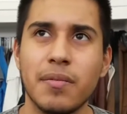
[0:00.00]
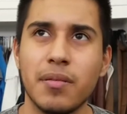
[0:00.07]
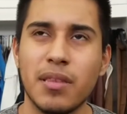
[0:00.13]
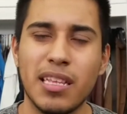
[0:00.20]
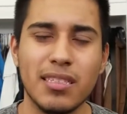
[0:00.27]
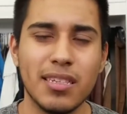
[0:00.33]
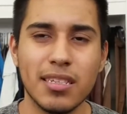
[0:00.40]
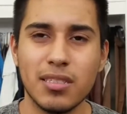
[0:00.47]

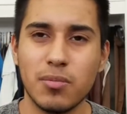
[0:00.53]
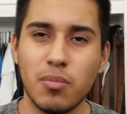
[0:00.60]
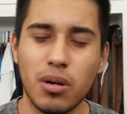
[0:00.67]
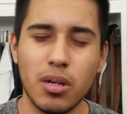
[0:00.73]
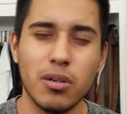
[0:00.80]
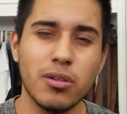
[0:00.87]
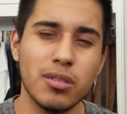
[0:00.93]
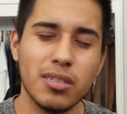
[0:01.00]
that's like to
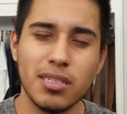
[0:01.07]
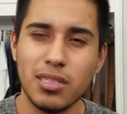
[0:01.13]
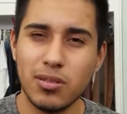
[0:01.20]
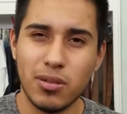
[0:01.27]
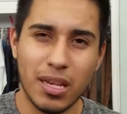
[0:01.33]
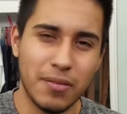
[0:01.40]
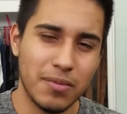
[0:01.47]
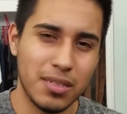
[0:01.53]
moderately to
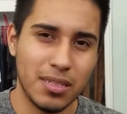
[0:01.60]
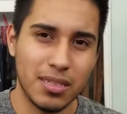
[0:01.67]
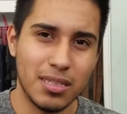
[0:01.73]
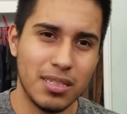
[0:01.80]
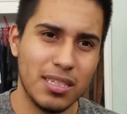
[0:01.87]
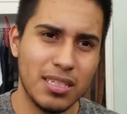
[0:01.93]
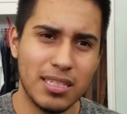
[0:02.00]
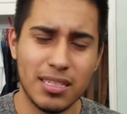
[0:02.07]
heavy
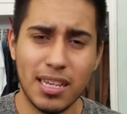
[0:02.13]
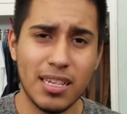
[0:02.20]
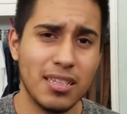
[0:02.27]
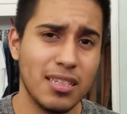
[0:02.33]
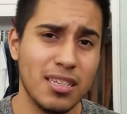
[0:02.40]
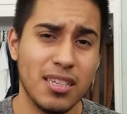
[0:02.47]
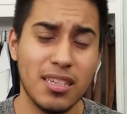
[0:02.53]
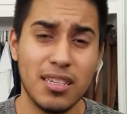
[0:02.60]
dusty,
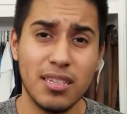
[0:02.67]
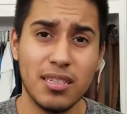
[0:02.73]
slightly